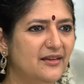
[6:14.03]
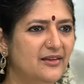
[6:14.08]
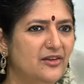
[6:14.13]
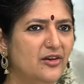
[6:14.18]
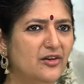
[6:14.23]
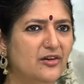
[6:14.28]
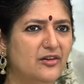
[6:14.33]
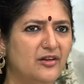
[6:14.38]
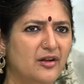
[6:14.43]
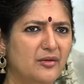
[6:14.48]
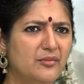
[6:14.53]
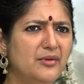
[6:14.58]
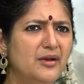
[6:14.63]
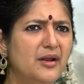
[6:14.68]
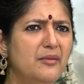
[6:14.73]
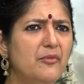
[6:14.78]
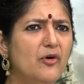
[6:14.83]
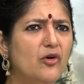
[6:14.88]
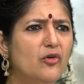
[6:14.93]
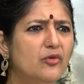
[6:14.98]
You are
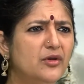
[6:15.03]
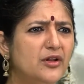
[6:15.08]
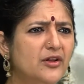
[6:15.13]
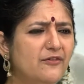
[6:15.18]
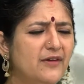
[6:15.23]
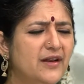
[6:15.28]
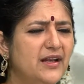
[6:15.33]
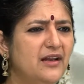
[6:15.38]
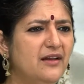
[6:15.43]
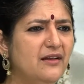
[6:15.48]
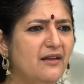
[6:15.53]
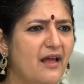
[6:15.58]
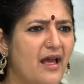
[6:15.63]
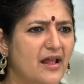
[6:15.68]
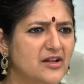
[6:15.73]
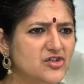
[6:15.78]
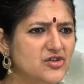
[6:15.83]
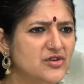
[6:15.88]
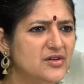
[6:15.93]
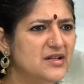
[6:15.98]
grumbling over the very
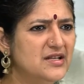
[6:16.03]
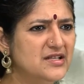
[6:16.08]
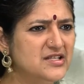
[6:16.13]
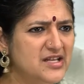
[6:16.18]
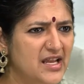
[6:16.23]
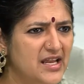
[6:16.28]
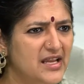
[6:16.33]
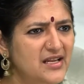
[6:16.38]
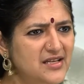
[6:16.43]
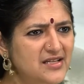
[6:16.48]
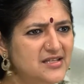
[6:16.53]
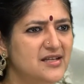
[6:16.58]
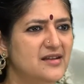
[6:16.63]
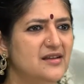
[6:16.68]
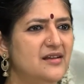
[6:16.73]
natural change,